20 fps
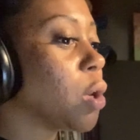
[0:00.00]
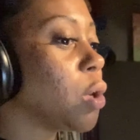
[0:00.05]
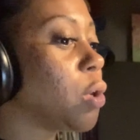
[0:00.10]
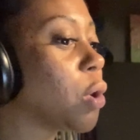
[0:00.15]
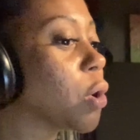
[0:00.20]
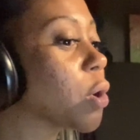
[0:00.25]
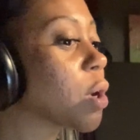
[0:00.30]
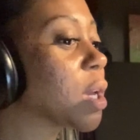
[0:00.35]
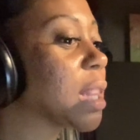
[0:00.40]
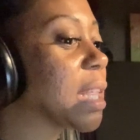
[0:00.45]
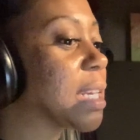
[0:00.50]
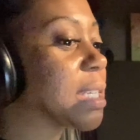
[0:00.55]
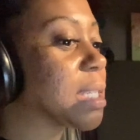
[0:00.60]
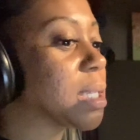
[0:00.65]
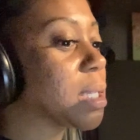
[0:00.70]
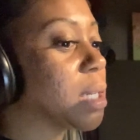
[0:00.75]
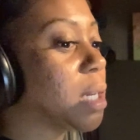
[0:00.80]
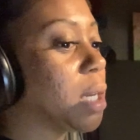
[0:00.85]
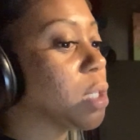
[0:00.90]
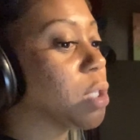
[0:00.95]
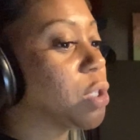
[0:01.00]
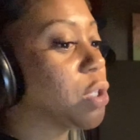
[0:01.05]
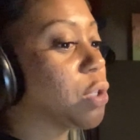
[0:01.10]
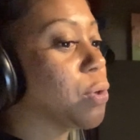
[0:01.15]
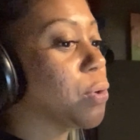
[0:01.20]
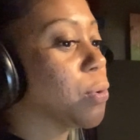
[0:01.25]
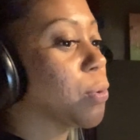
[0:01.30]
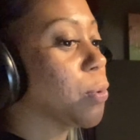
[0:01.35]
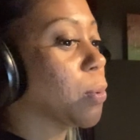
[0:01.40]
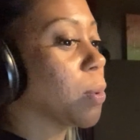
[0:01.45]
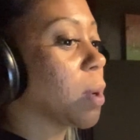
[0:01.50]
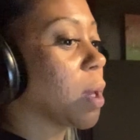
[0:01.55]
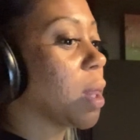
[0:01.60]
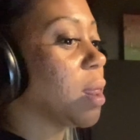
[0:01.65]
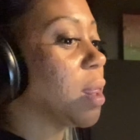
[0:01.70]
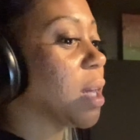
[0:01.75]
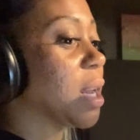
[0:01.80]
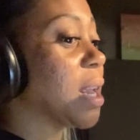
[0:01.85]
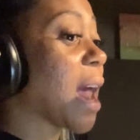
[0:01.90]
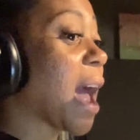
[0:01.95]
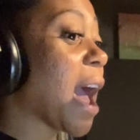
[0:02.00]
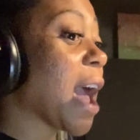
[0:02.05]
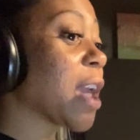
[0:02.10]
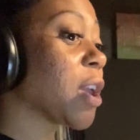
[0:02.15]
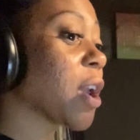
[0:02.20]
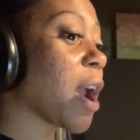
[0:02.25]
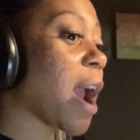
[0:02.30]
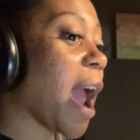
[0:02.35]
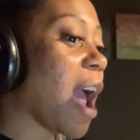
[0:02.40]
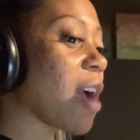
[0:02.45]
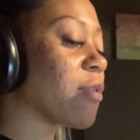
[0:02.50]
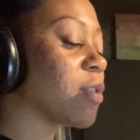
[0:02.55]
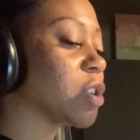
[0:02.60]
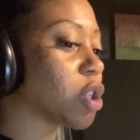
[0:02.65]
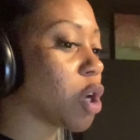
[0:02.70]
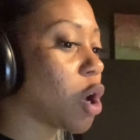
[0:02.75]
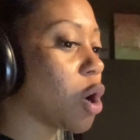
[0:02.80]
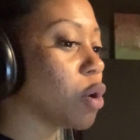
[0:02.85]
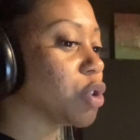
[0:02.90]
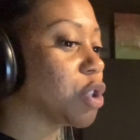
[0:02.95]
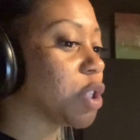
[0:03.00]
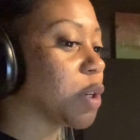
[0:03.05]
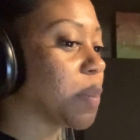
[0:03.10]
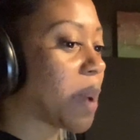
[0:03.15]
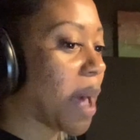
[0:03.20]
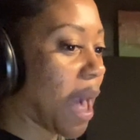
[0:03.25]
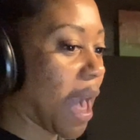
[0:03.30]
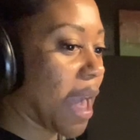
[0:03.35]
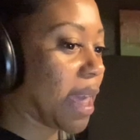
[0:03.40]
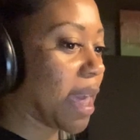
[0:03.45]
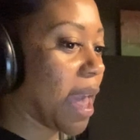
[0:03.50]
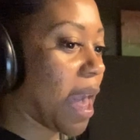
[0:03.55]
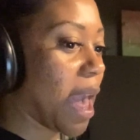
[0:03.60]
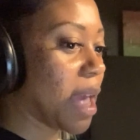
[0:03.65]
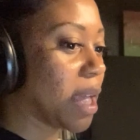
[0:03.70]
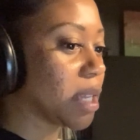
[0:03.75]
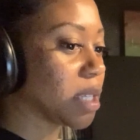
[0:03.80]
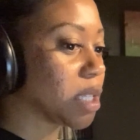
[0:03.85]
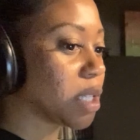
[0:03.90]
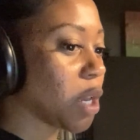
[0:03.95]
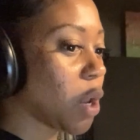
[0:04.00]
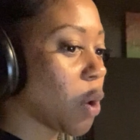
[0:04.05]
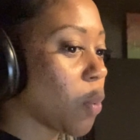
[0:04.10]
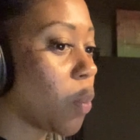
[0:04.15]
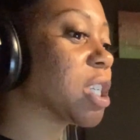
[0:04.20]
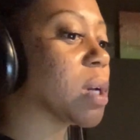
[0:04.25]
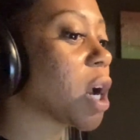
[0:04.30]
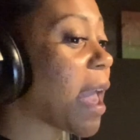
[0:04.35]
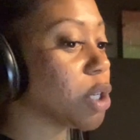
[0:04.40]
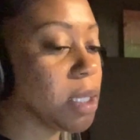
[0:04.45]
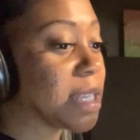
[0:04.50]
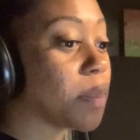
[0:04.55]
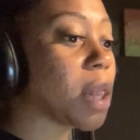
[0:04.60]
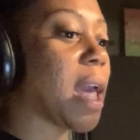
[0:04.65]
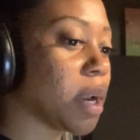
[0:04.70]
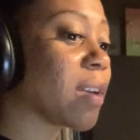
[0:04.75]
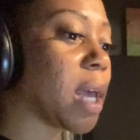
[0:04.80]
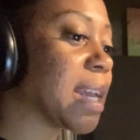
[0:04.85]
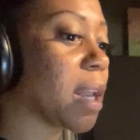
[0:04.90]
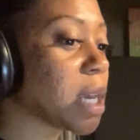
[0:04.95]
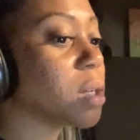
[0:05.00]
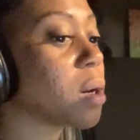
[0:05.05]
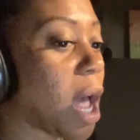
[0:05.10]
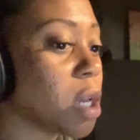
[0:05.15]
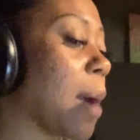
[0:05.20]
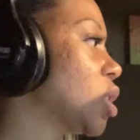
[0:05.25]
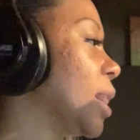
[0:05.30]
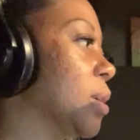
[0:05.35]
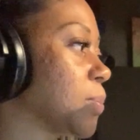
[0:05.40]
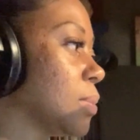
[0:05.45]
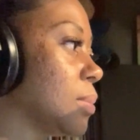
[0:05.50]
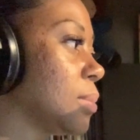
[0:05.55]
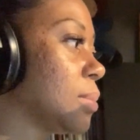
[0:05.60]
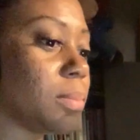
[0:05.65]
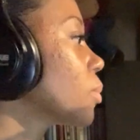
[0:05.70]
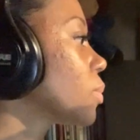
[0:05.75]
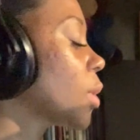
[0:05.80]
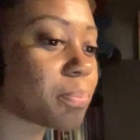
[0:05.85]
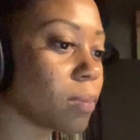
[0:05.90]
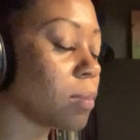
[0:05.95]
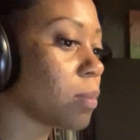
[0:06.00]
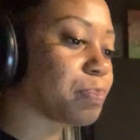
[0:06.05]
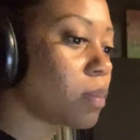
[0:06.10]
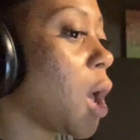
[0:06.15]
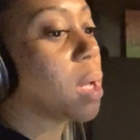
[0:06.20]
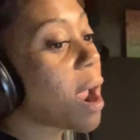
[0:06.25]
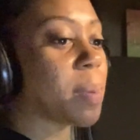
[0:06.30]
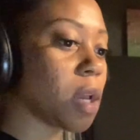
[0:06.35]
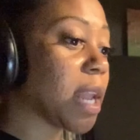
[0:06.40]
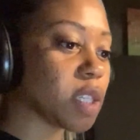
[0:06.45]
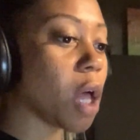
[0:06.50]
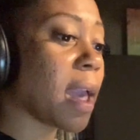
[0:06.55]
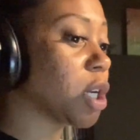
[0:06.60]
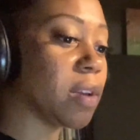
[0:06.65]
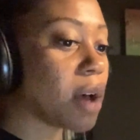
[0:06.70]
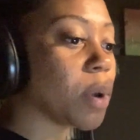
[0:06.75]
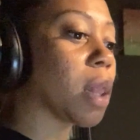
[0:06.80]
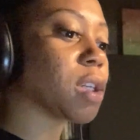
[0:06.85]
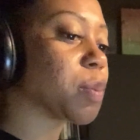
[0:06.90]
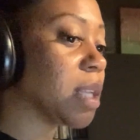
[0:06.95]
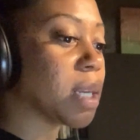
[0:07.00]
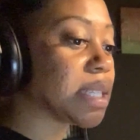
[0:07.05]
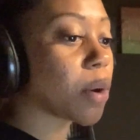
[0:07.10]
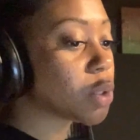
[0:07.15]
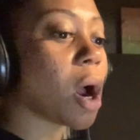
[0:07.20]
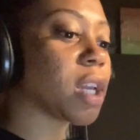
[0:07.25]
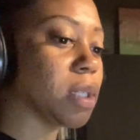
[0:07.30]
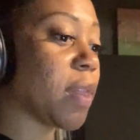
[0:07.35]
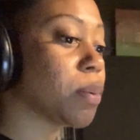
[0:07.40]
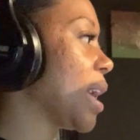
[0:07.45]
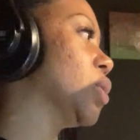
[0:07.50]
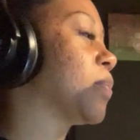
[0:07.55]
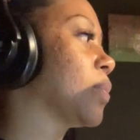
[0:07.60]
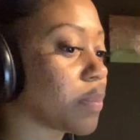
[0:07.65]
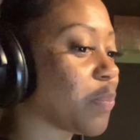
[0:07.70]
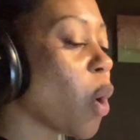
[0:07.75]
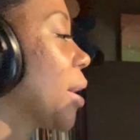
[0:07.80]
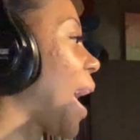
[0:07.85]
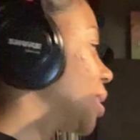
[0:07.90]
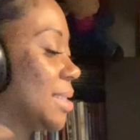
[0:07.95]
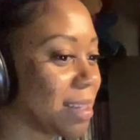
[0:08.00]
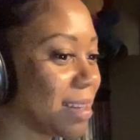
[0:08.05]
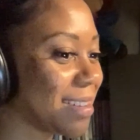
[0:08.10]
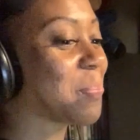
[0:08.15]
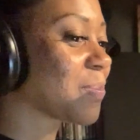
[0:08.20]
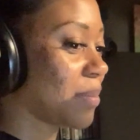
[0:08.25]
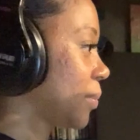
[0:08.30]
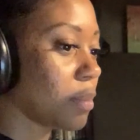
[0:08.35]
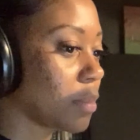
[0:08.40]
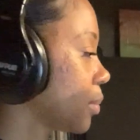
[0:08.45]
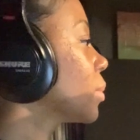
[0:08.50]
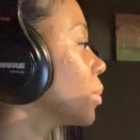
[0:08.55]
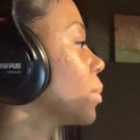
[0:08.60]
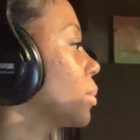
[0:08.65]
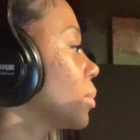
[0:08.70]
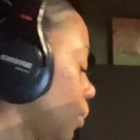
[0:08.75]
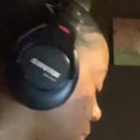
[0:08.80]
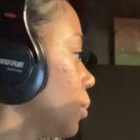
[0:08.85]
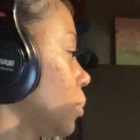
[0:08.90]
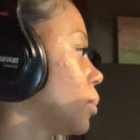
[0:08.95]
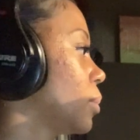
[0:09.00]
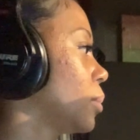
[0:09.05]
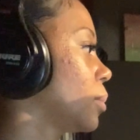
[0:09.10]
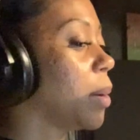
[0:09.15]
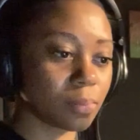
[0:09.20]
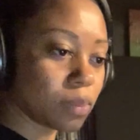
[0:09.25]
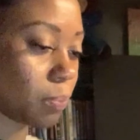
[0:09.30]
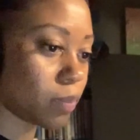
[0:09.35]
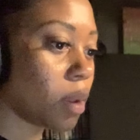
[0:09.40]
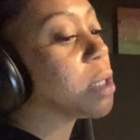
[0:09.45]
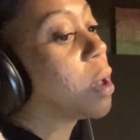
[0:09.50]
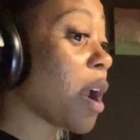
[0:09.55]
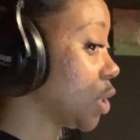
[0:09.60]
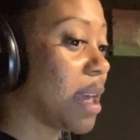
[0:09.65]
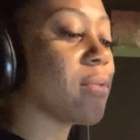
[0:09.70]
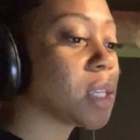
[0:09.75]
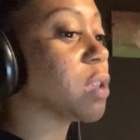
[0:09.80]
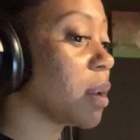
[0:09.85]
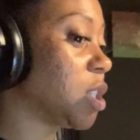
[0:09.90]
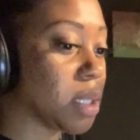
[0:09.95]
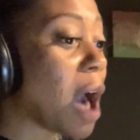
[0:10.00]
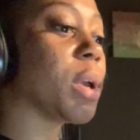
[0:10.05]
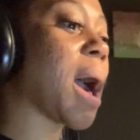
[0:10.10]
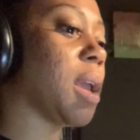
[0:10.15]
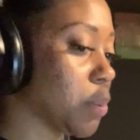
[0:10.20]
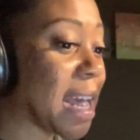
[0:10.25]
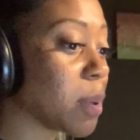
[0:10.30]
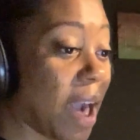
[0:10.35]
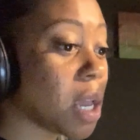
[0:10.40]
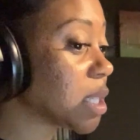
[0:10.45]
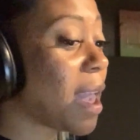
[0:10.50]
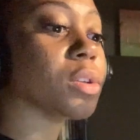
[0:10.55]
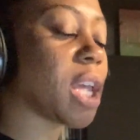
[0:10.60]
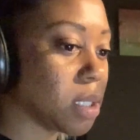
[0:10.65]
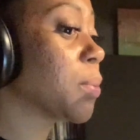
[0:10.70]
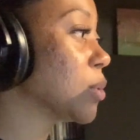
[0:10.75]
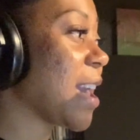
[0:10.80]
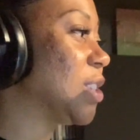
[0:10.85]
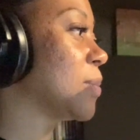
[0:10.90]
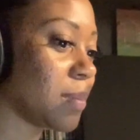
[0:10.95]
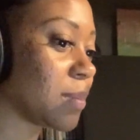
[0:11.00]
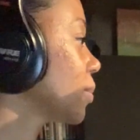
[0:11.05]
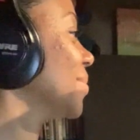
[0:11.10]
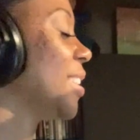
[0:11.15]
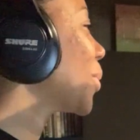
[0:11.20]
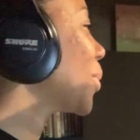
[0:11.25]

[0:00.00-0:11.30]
You're listening to the Not Your Average Culture podcast. Once I'm in the booth, I record and listen to the playback of the audio until we find one that's a hit. We will crack a few jokes.